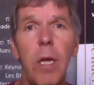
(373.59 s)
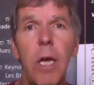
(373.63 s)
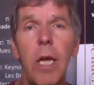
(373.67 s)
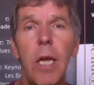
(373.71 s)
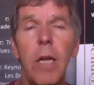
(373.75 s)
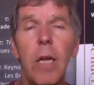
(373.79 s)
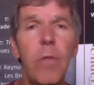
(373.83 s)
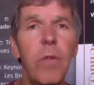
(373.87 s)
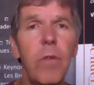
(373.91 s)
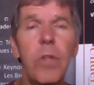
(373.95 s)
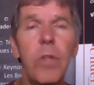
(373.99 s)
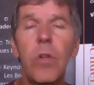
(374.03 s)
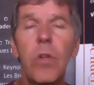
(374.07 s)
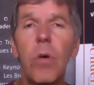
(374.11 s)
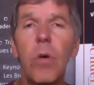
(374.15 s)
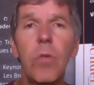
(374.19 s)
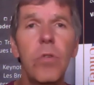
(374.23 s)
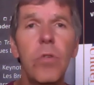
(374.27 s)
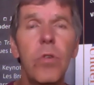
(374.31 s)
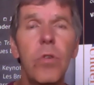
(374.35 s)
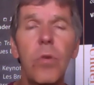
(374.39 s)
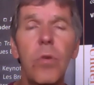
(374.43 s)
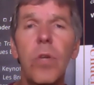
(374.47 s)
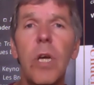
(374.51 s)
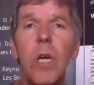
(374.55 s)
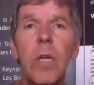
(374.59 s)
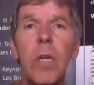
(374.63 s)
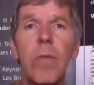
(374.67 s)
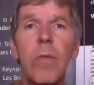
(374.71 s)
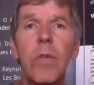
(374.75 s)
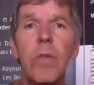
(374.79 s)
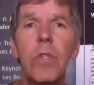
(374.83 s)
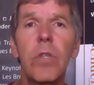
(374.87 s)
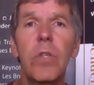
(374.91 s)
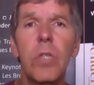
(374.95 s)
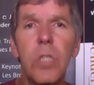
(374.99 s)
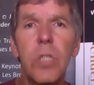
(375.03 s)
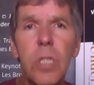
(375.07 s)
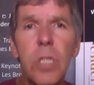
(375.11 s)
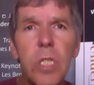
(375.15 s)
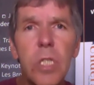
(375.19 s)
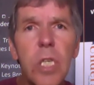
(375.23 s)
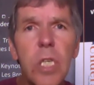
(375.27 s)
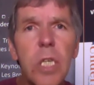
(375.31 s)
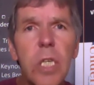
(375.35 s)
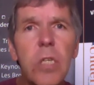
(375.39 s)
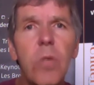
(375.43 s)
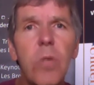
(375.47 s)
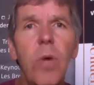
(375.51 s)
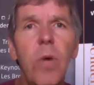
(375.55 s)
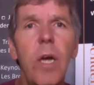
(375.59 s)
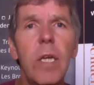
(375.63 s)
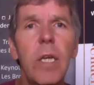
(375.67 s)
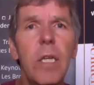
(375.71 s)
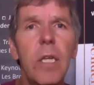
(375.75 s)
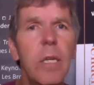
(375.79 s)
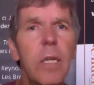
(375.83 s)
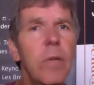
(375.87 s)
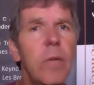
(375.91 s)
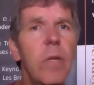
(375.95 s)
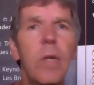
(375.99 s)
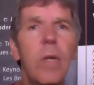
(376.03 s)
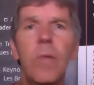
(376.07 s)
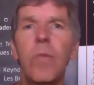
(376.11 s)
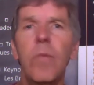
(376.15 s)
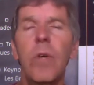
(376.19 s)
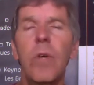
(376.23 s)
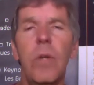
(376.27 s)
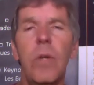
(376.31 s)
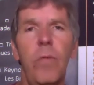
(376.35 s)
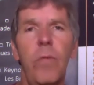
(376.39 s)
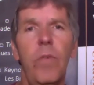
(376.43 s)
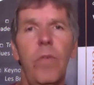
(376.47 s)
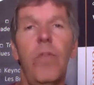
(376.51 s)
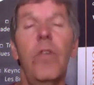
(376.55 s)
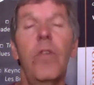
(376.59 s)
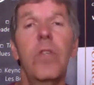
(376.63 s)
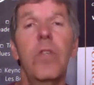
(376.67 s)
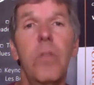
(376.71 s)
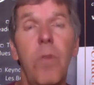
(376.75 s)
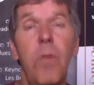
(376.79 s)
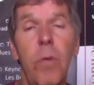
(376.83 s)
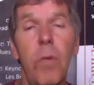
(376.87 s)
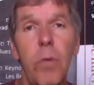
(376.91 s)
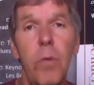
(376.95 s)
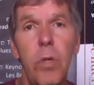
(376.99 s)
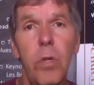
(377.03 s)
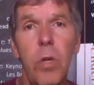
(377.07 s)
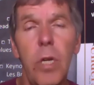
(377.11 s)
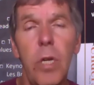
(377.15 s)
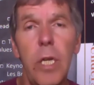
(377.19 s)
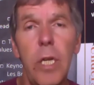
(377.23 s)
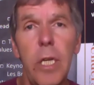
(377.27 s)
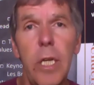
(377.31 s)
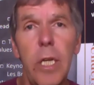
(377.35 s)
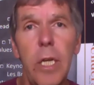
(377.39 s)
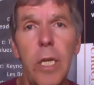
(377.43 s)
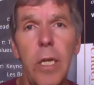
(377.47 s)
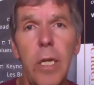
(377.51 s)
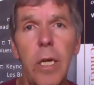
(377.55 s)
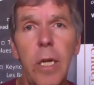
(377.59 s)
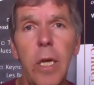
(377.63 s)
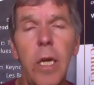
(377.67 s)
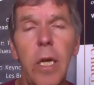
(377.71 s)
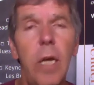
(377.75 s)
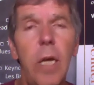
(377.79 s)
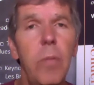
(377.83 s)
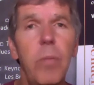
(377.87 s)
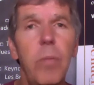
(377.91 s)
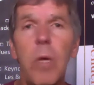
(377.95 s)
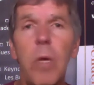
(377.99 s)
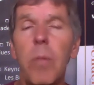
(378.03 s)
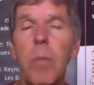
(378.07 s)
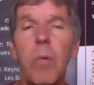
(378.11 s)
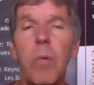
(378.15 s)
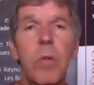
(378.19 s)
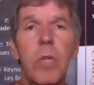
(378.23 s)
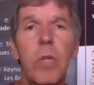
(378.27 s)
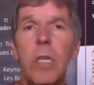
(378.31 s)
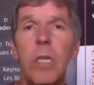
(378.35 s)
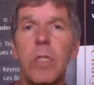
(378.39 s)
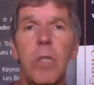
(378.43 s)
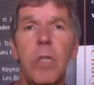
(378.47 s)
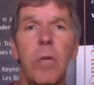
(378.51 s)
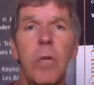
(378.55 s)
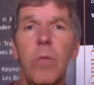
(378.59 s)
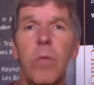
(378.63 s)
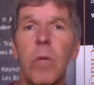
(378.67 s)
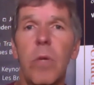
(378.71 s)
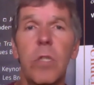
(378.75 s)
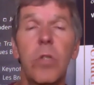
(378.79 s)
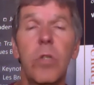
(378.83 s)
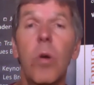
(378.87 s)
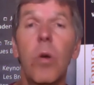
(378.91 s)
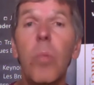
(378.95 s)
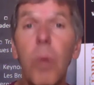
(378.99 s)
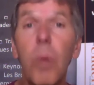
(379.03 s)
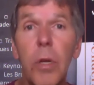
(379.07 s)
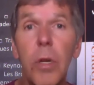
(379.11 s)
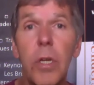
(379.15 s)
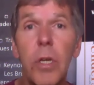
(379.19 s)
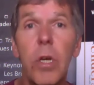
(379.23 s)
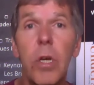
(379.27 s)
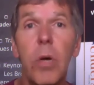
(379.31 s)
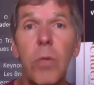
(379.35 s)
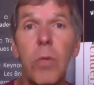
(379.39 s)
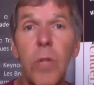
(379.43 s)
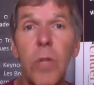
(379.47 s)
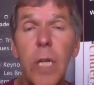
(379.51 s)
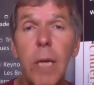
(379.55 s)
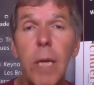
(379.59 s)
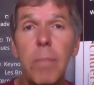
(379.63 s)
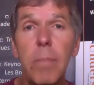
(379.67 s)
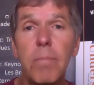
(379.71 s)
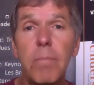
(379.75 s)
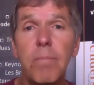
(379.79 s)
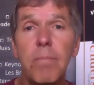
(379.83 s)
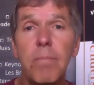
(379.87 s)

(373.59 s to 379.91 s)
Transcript: And if we don't do that, if we just sit quietly, and first of all, we're not leading, and people, they think, well, there's no point in going to them.